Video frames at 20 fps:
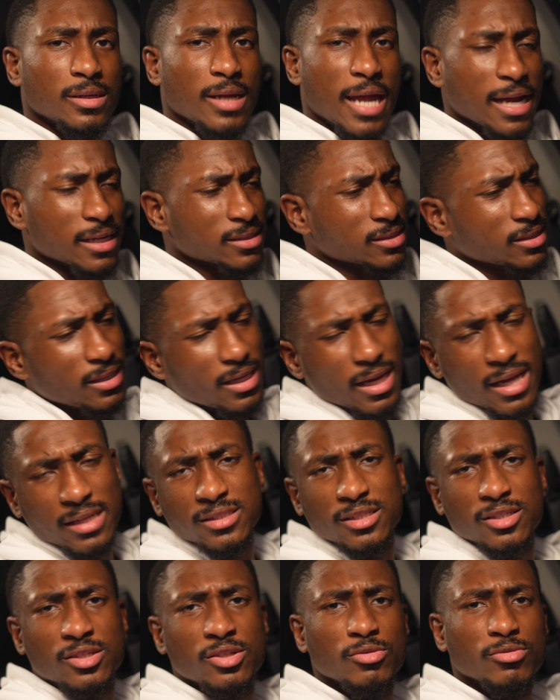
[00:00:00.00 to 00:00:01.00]
Actually
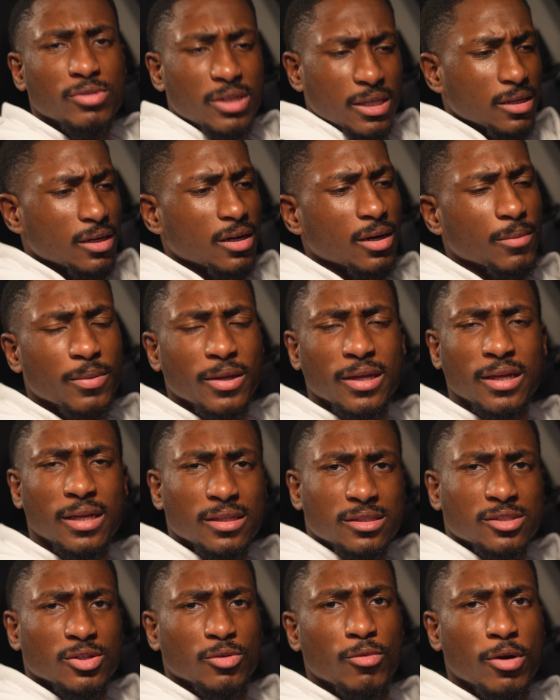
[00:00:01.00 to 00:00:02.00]
execute. Get up and
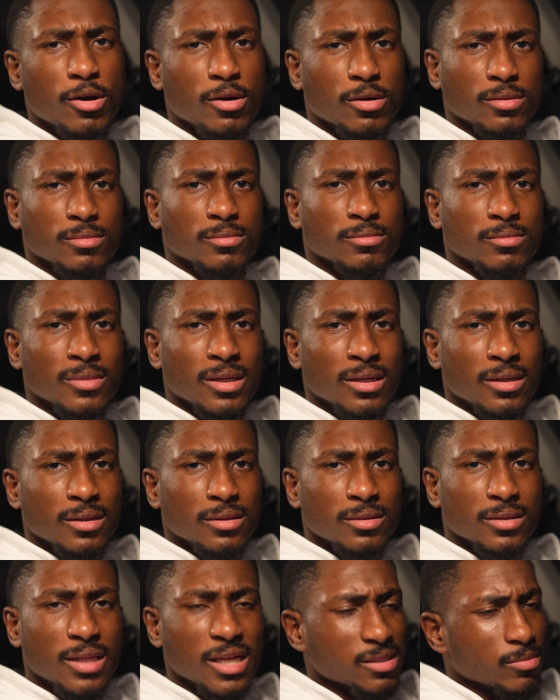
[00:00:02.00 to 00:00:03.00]
get to work.
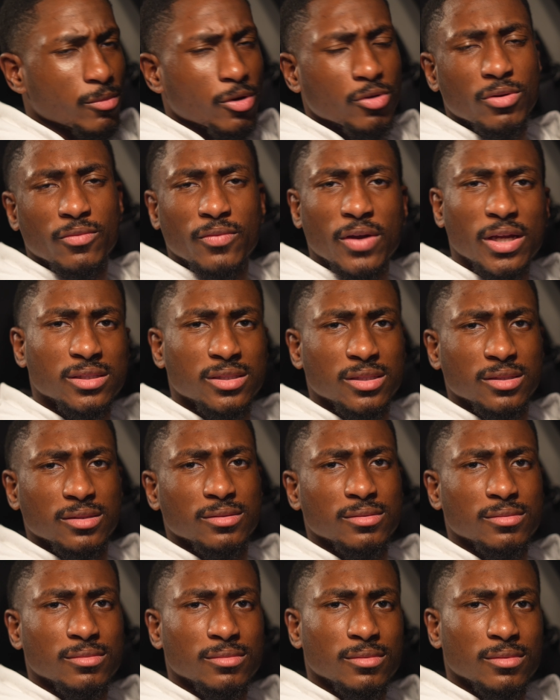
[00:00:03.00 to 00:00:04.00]
That's motivation.
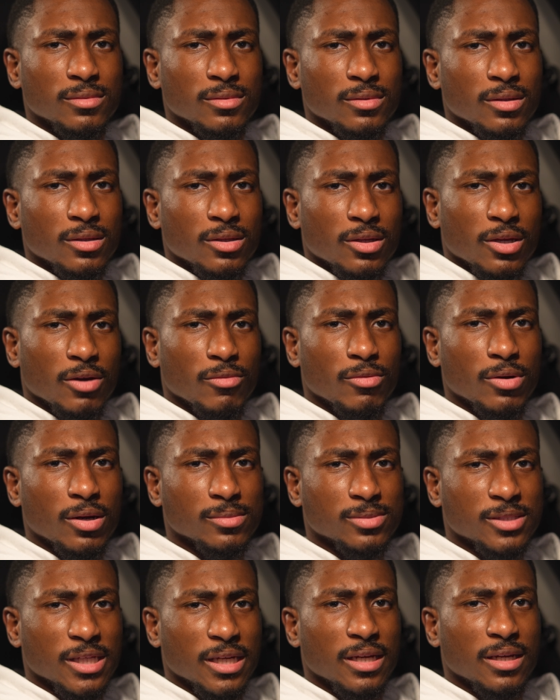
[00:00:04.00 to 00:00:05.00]
You get what
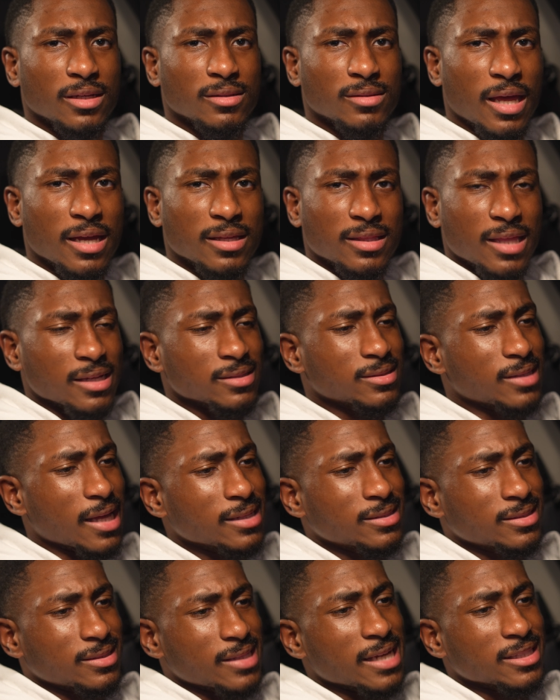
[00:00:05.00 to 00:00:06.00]
I'm saying? Like that's
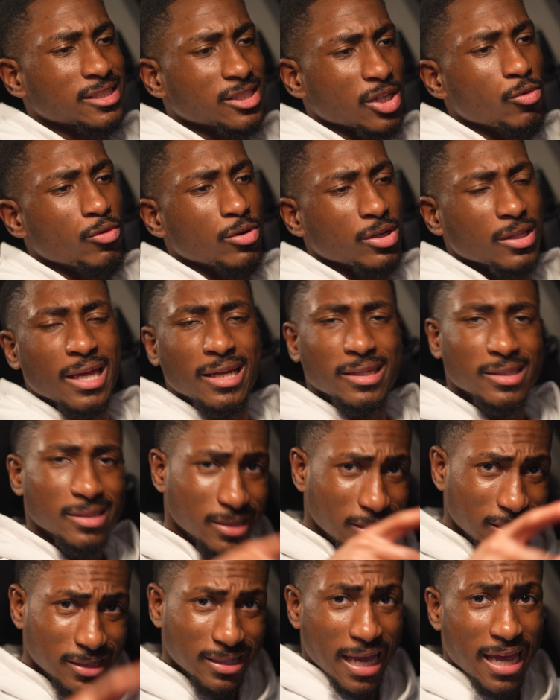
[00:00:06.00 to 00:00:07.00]
that's that's showing that
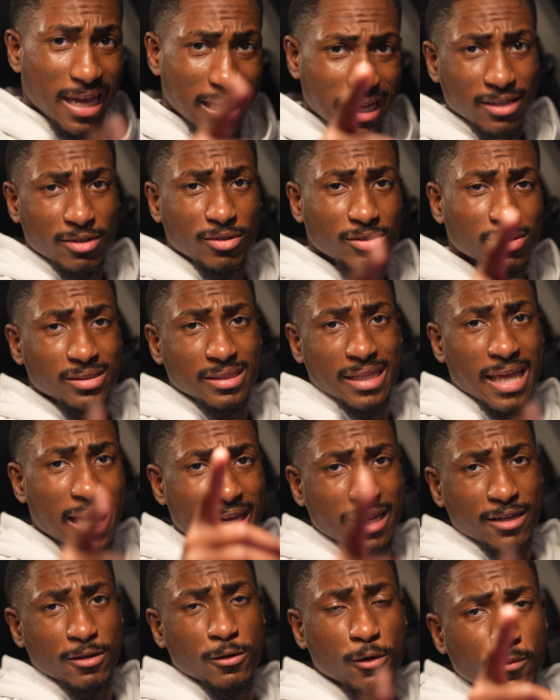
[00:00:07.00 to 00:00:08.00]
that inner
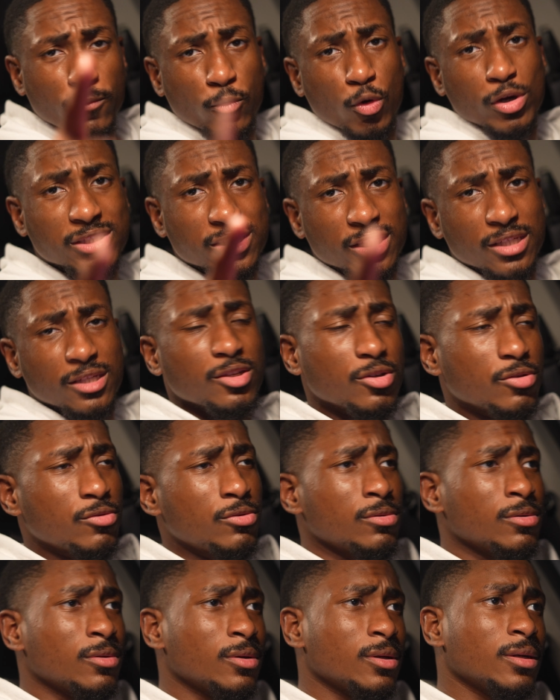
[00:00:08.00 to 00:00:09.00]
that inner voice in
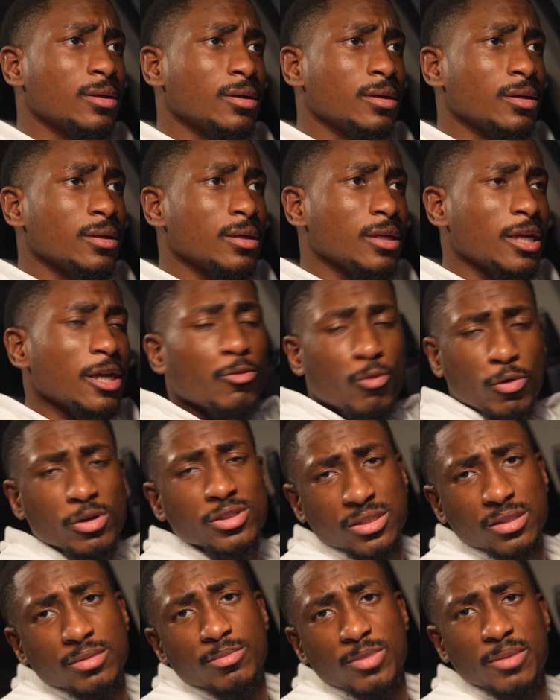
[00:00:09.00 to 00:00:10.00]
you, it
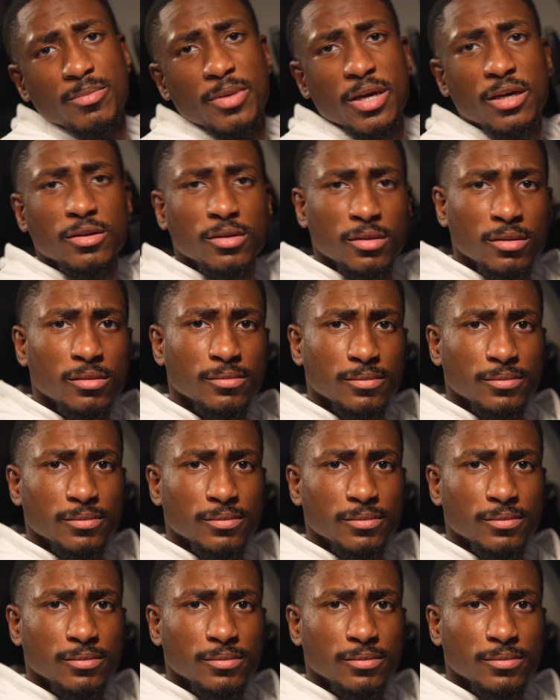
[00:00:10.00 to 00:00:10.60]
wants to be better